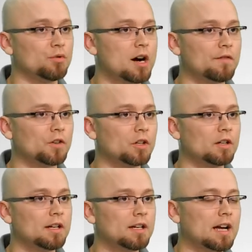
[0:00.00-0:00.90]

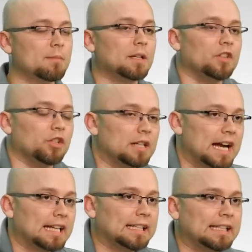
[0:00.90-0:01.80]
offer, I'm giving you
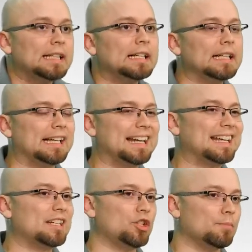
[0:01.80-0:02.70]
90 and I
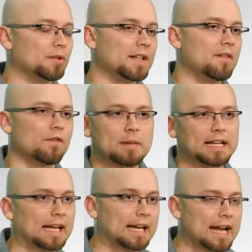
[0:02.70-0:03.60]
get 2% for
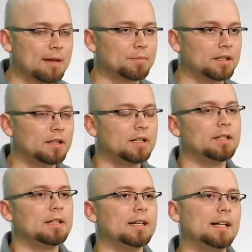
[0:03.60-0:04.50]
making it happen.
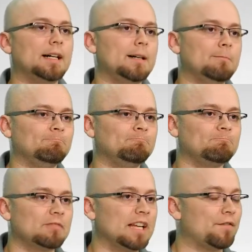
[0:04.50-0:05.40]

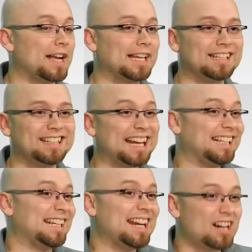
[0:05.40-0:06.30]
If I get an
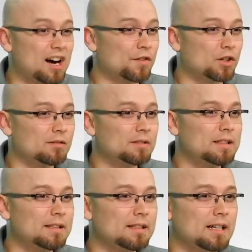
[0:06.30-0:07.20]
88 offer,
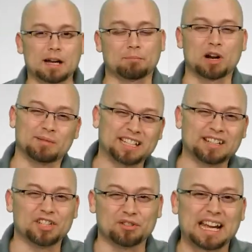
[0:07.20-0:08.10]
I'm probably
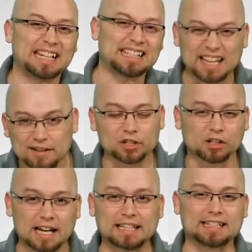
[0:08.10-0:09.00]
giving you 87
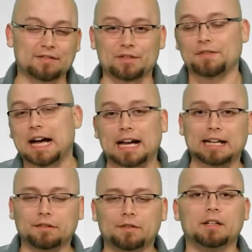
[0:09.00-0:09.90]
or 87.5.